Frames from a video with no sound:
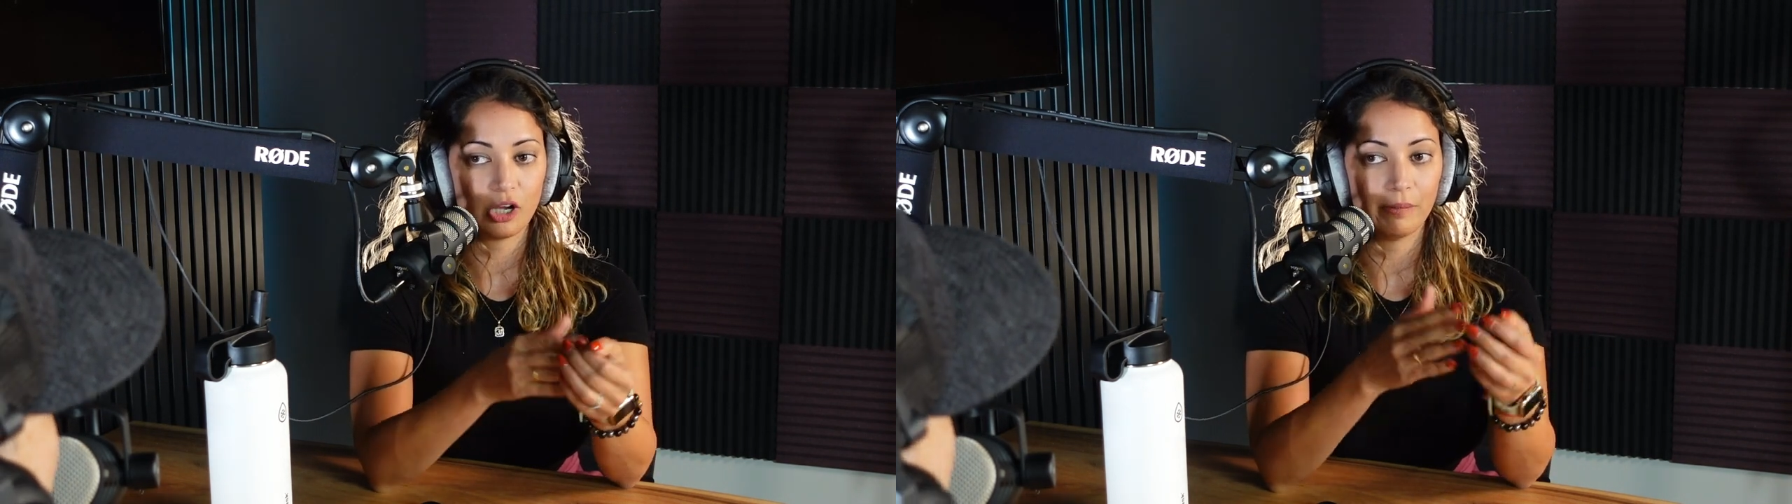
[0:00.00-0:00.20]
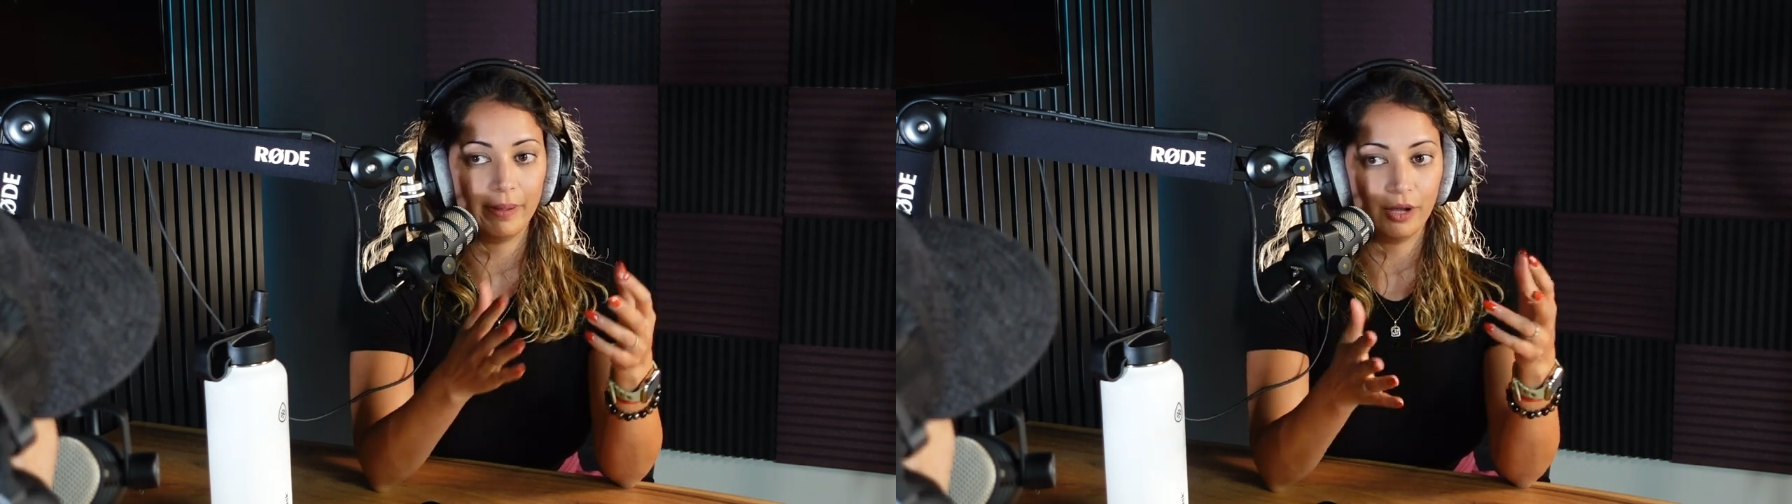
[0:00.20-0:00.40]

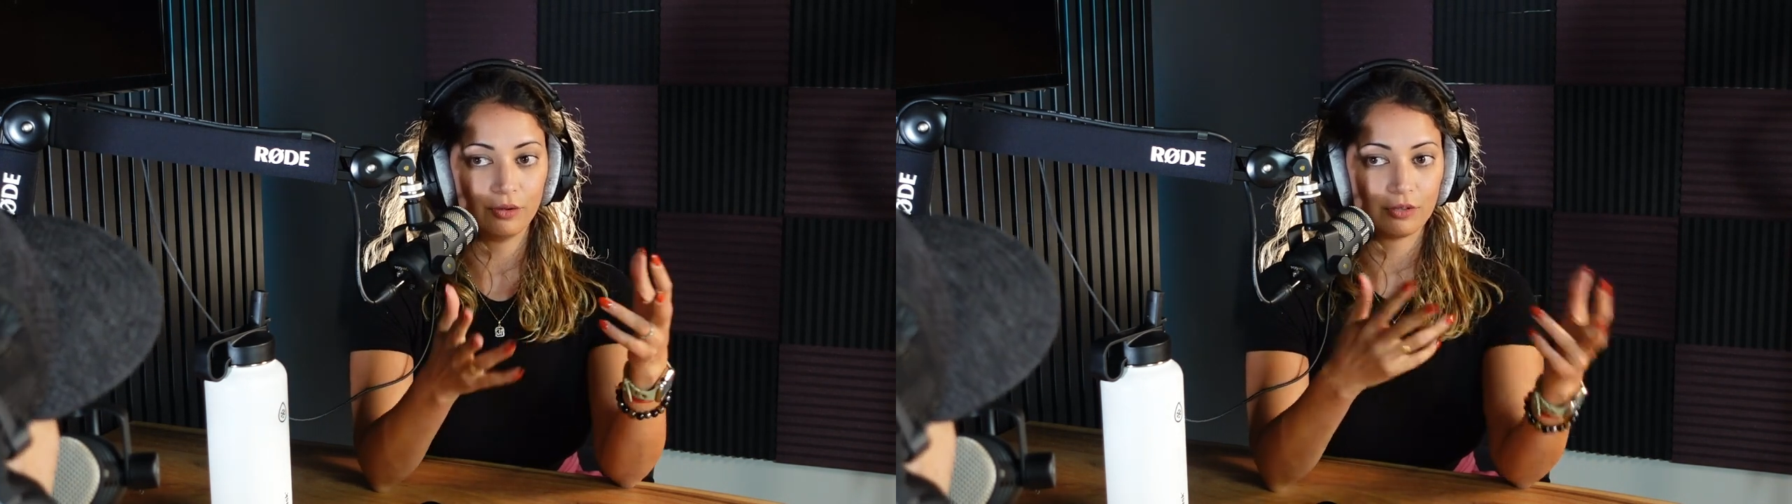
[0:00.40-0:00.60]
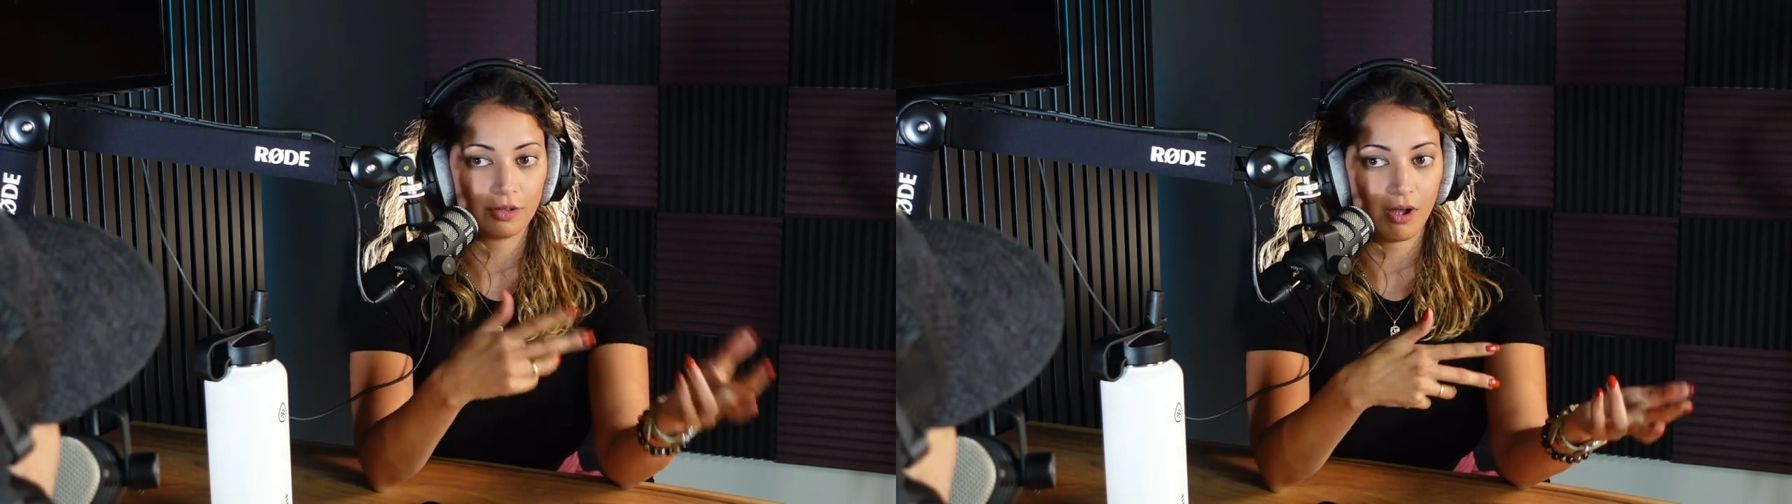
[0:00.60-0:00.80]

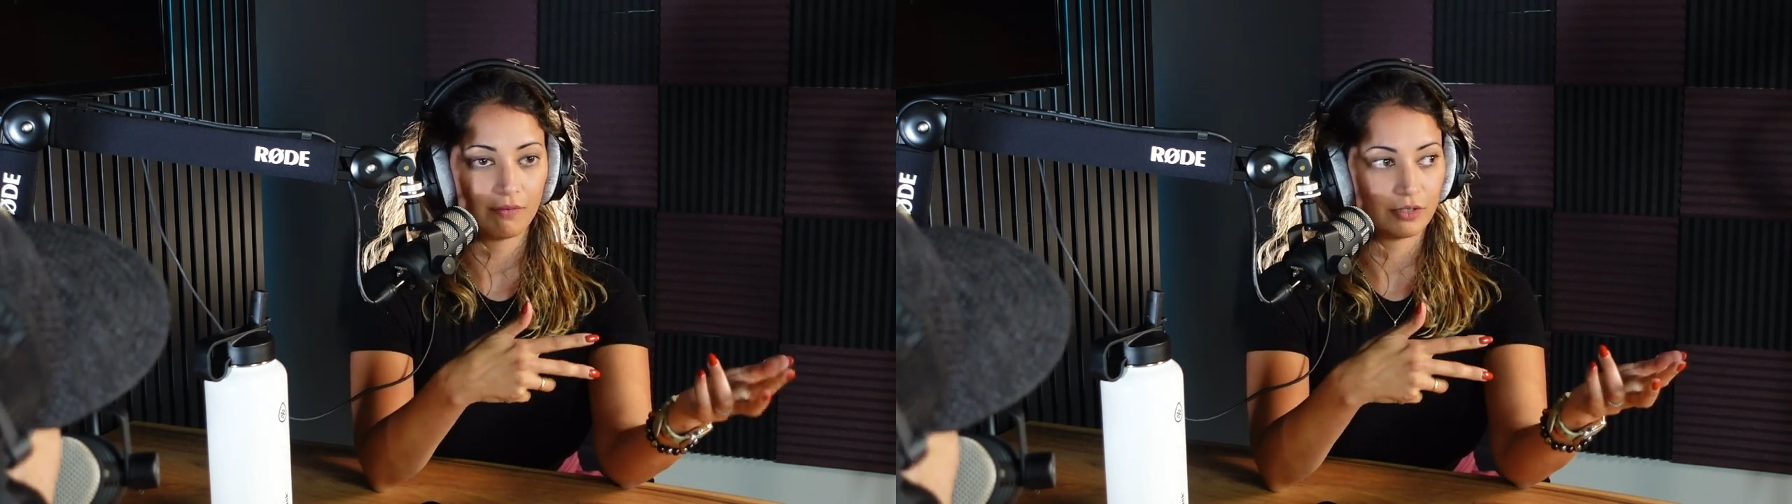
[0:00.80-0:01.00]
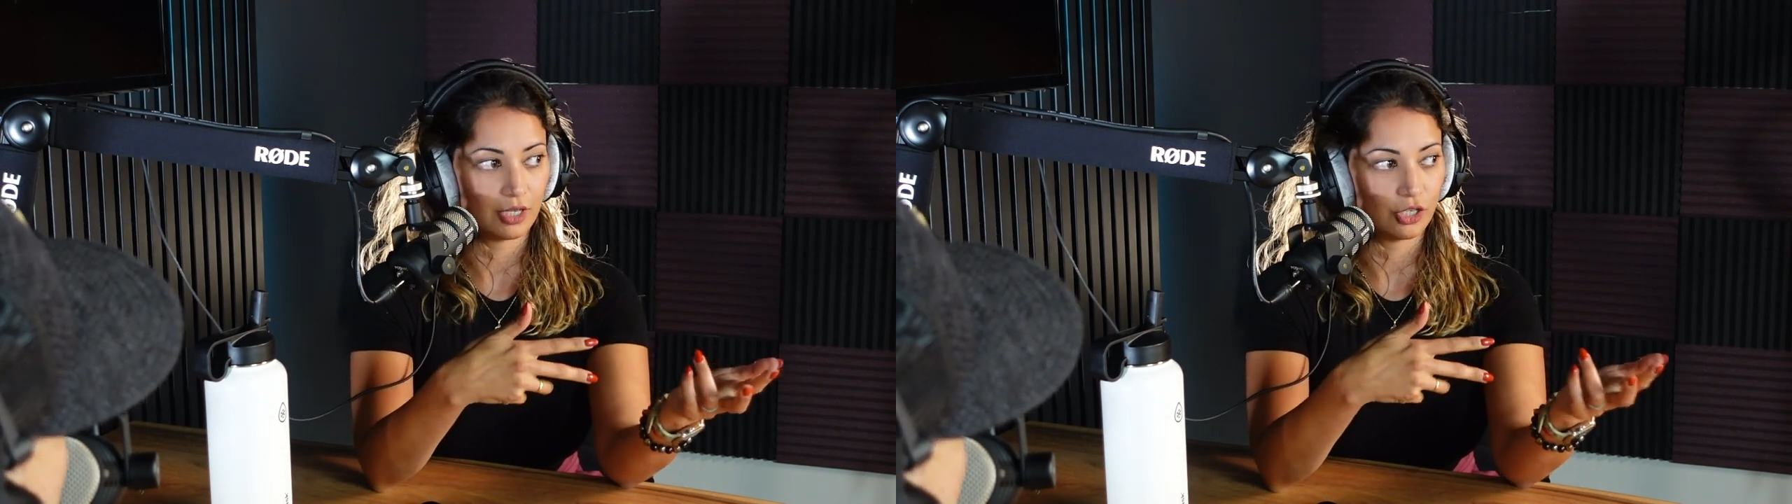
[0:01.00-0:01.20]
about the
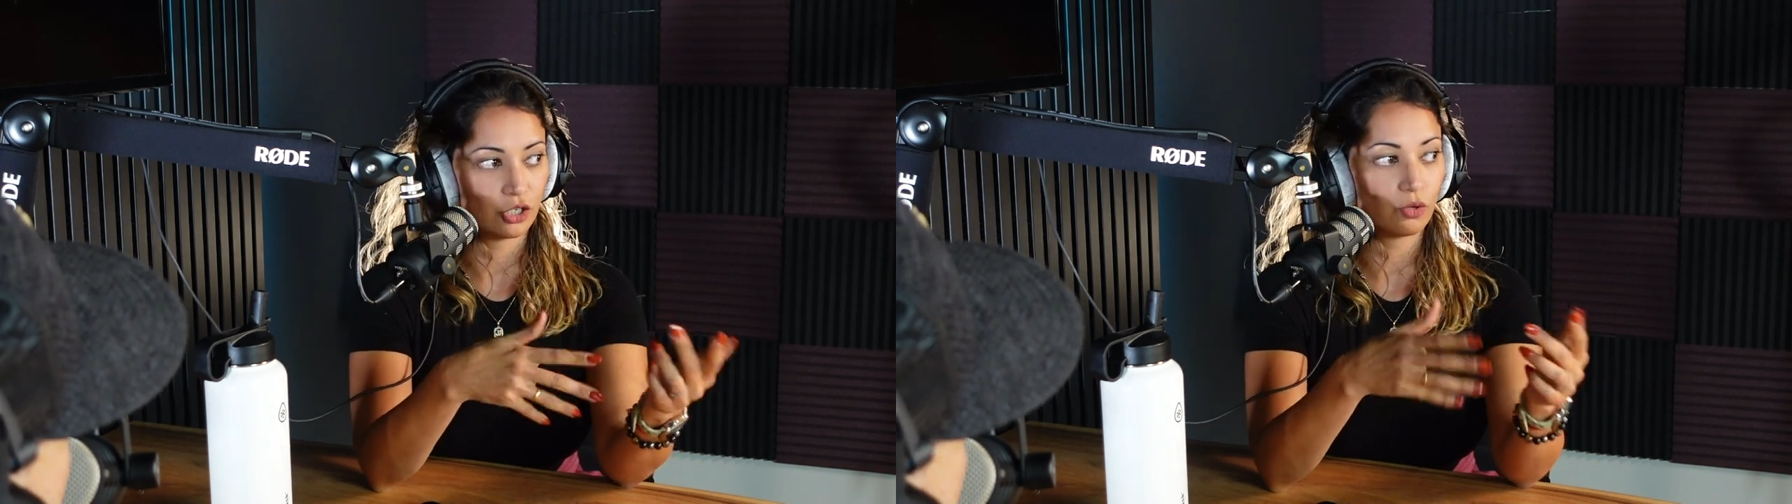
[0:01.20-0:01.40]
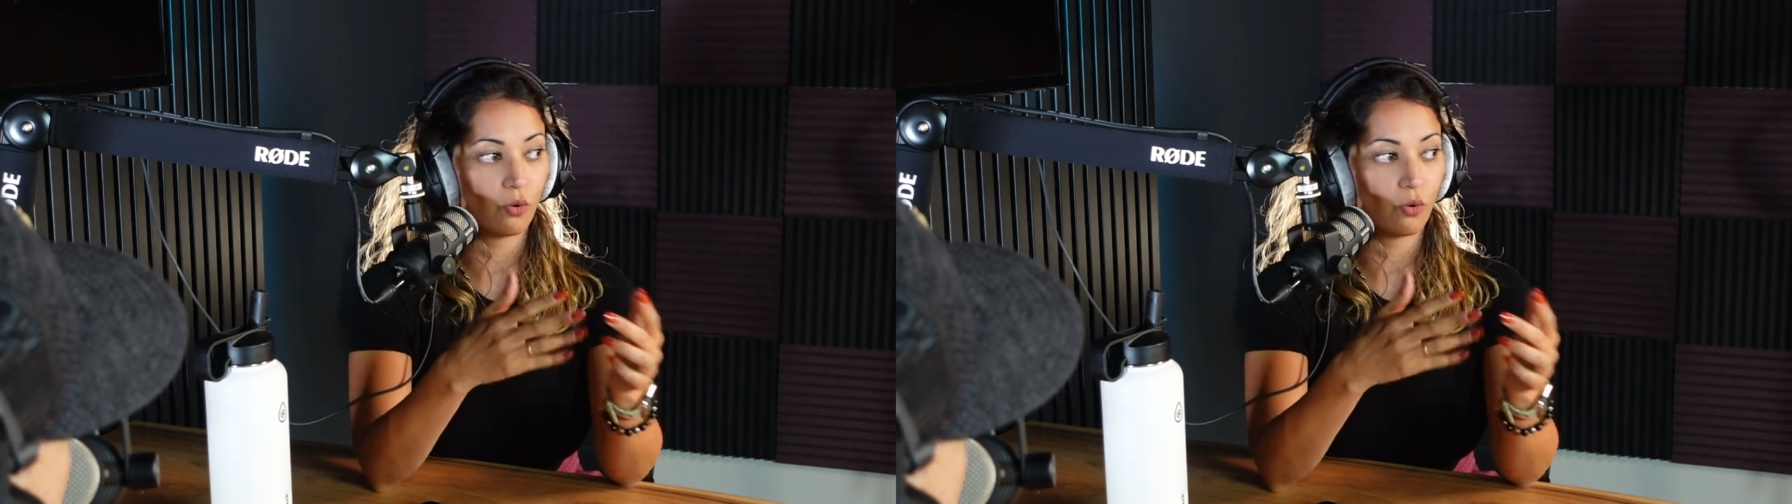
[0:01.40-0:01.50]
conversation,